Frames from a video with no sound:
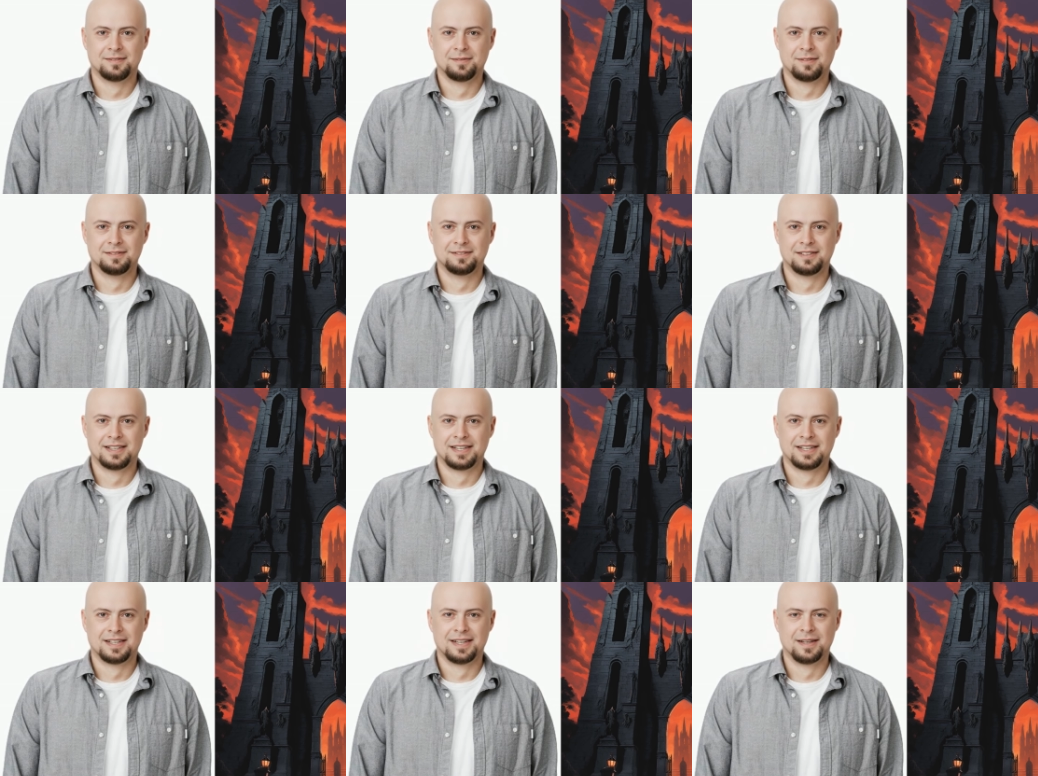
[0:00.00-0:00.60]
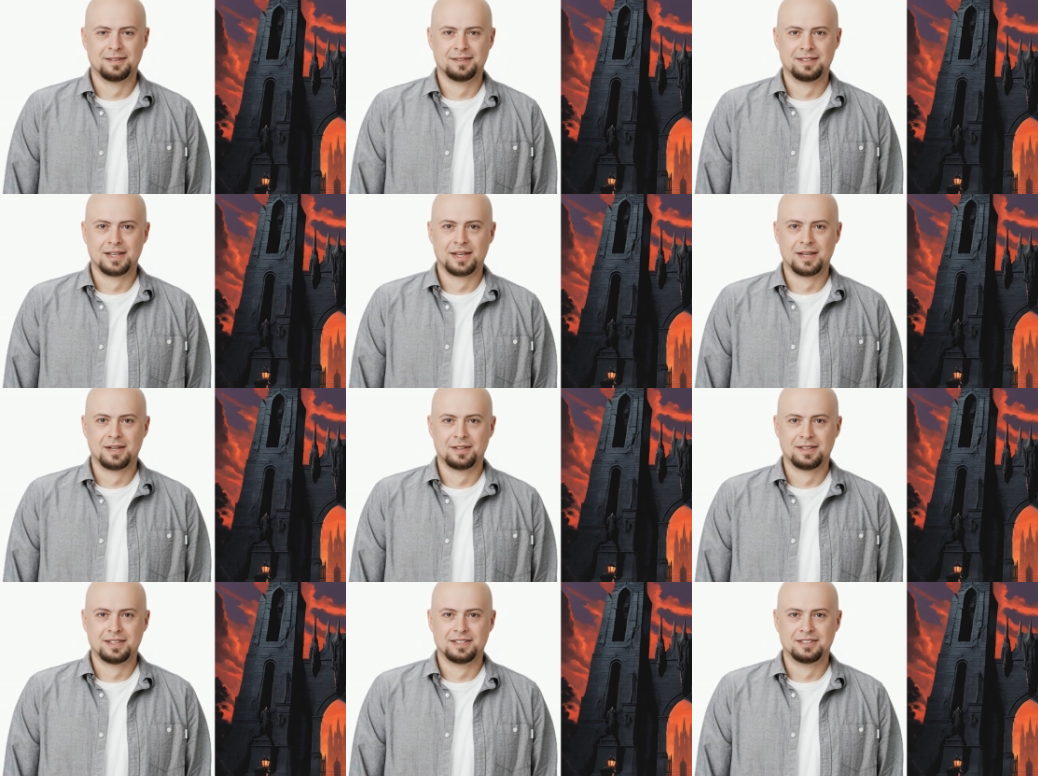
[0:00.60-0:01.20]
revealing a
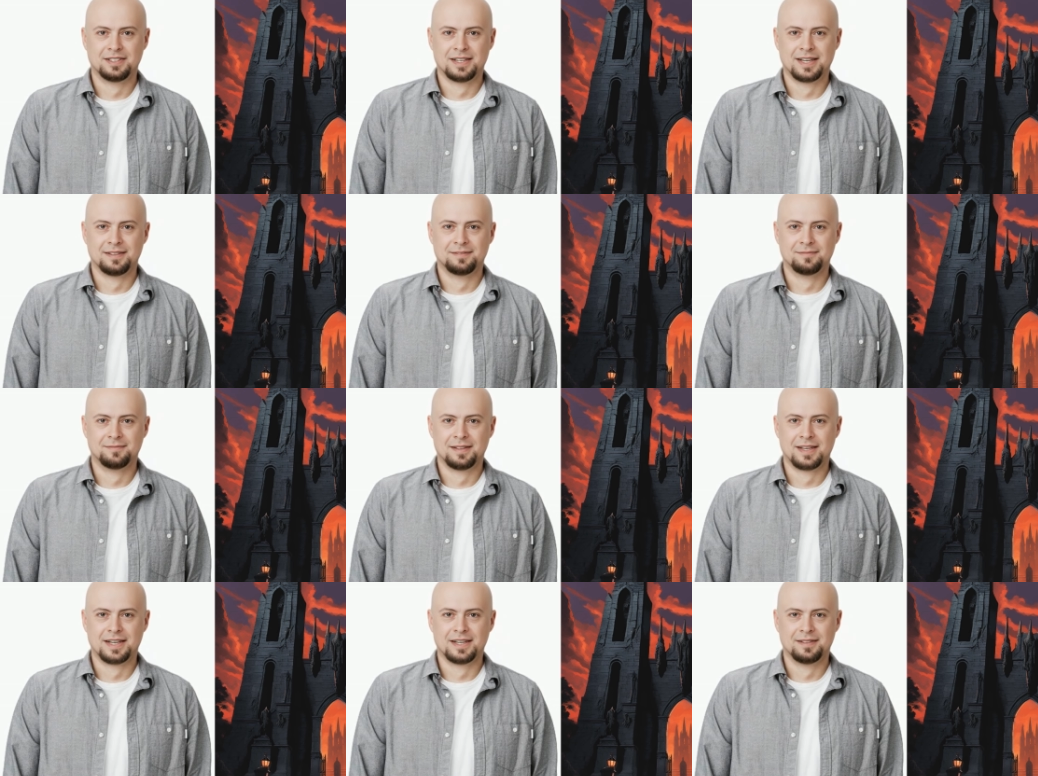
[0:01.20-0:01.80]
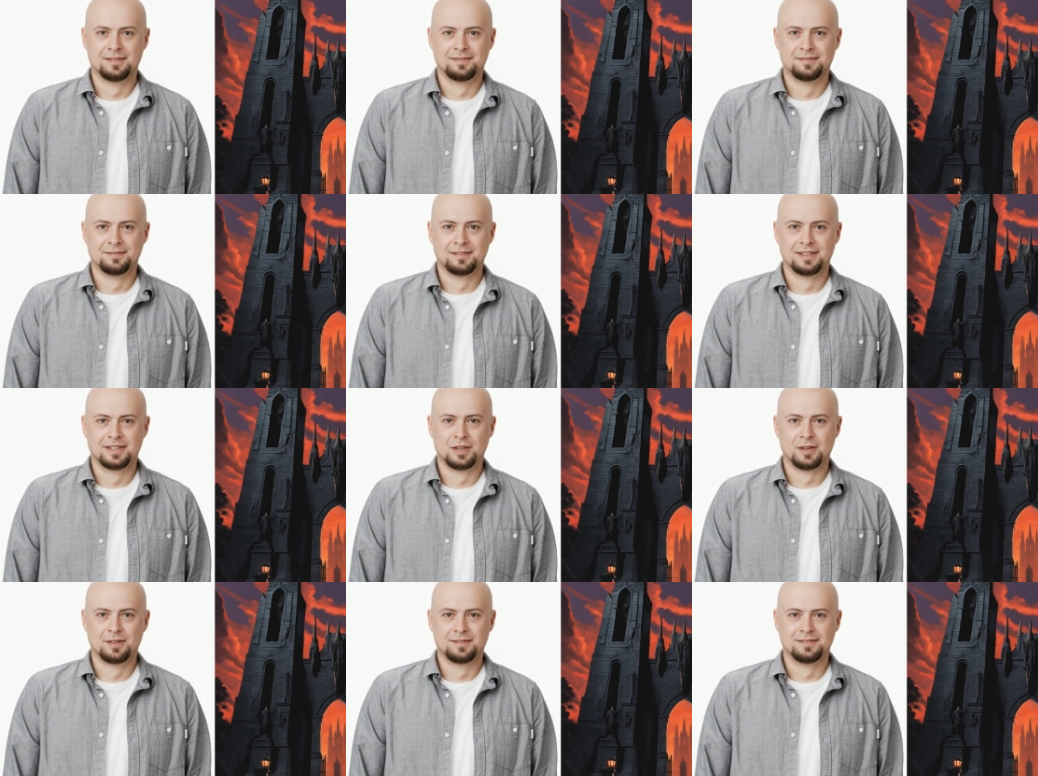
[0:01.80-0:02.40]
dark chamber
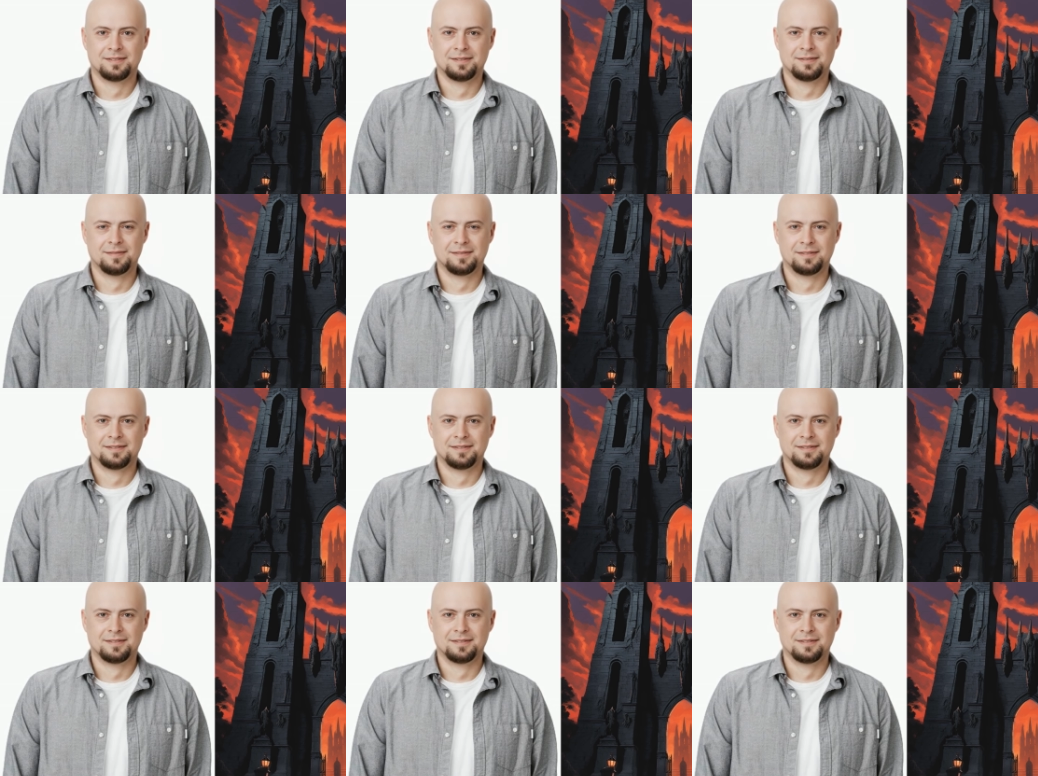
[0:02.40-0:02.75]
beyond.